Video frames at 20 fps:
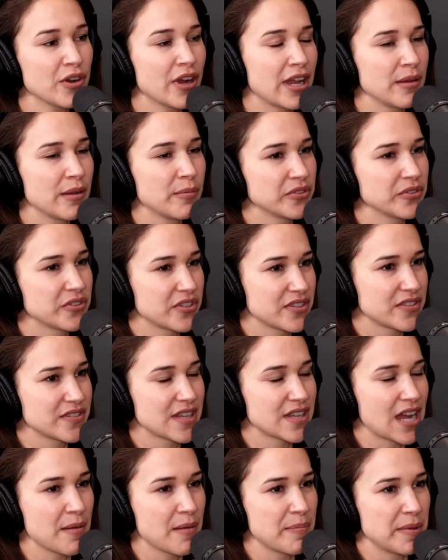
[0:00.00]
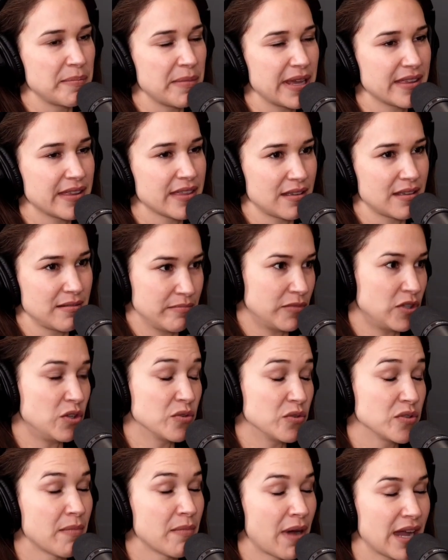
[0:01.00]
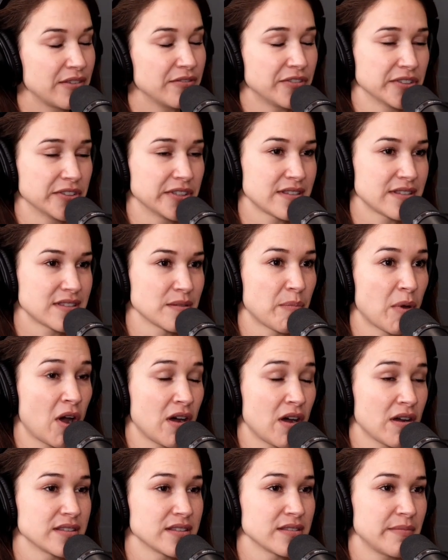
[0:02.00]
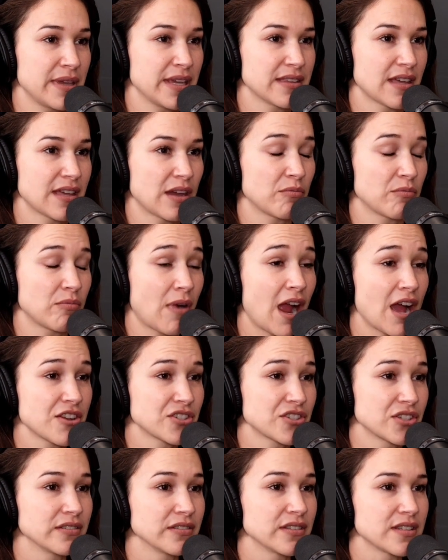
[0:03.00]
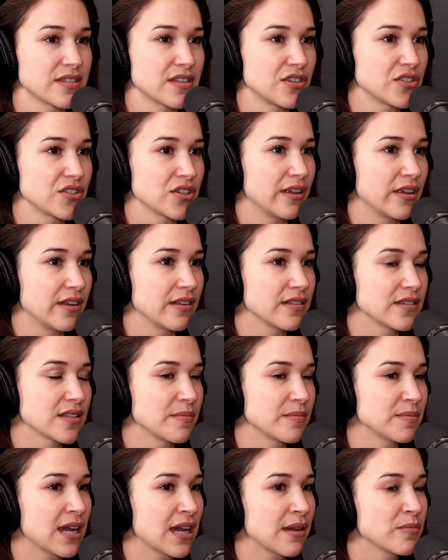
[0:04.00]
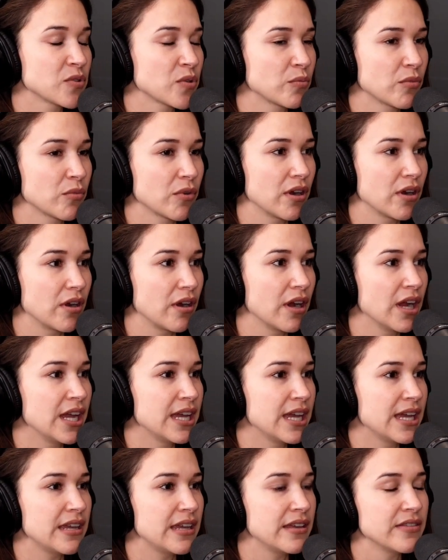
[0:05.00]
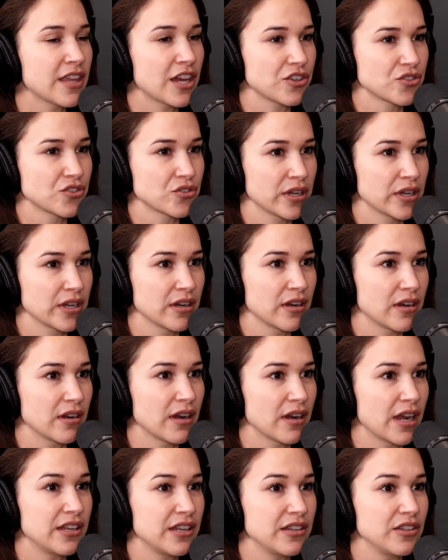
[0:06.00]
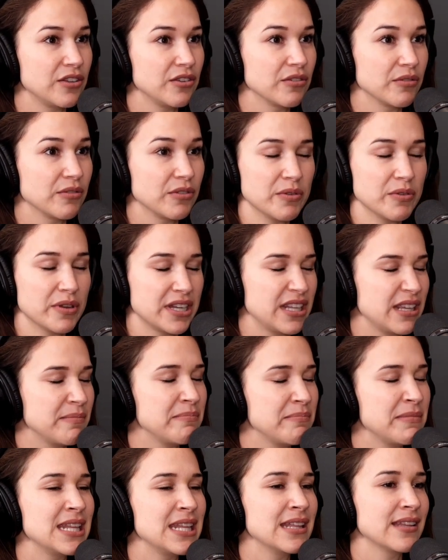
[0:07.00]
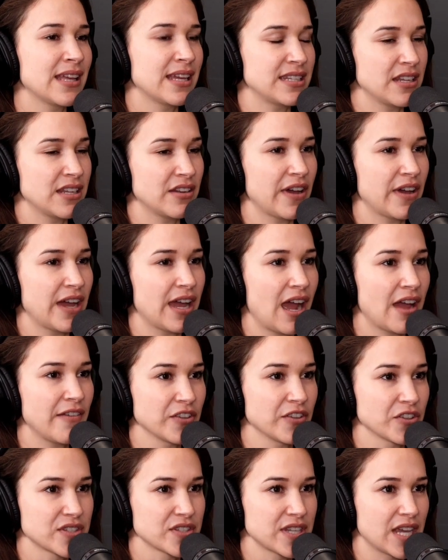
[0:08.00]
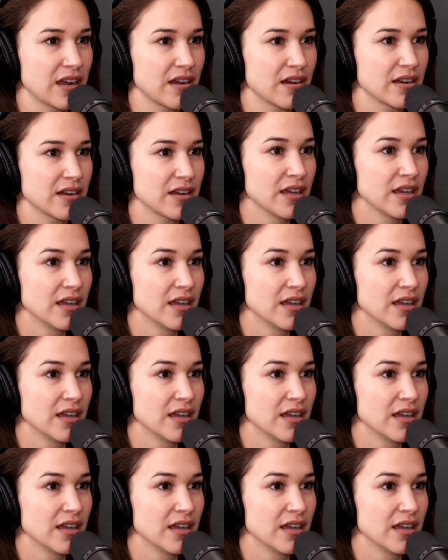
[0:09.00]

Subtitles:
able to stop and use mindfulness to pause and make that rational decision. Sometimes when we're in that trigger and you can immediately identify, I feel scared,